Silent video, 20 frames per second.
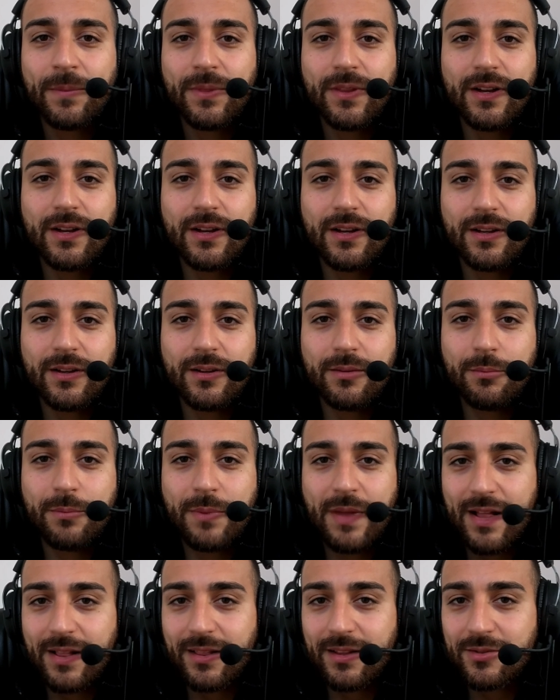
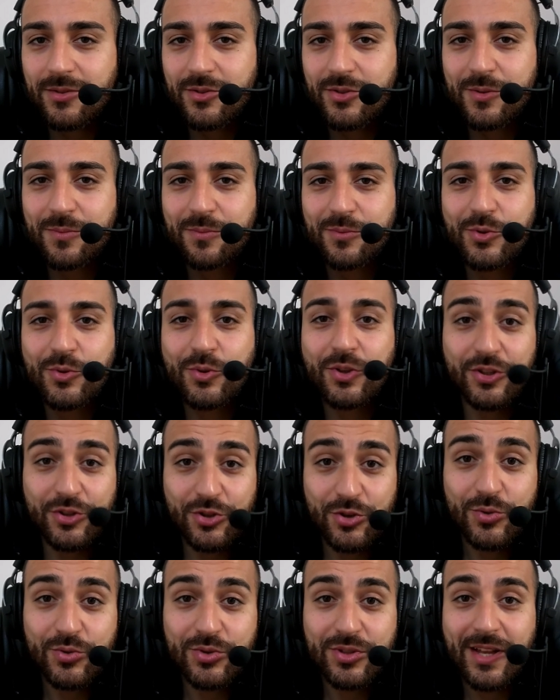balance, so you can
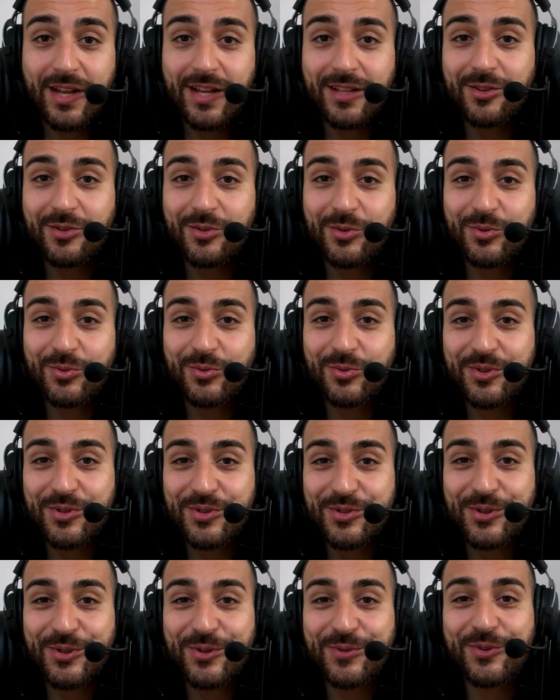use that to
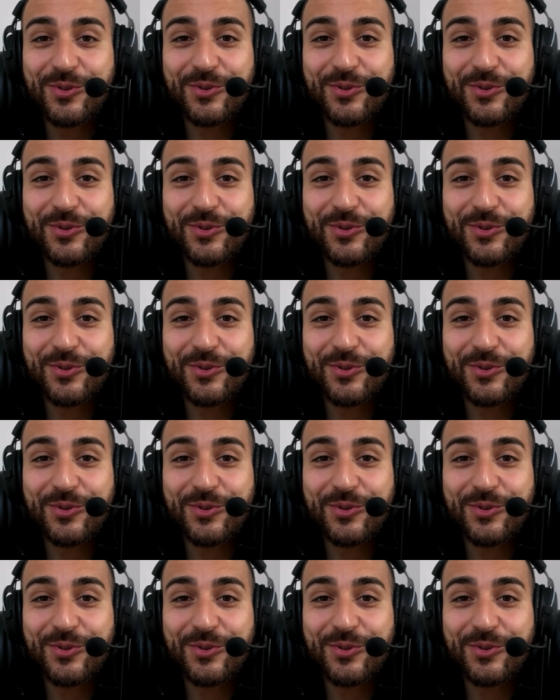reserve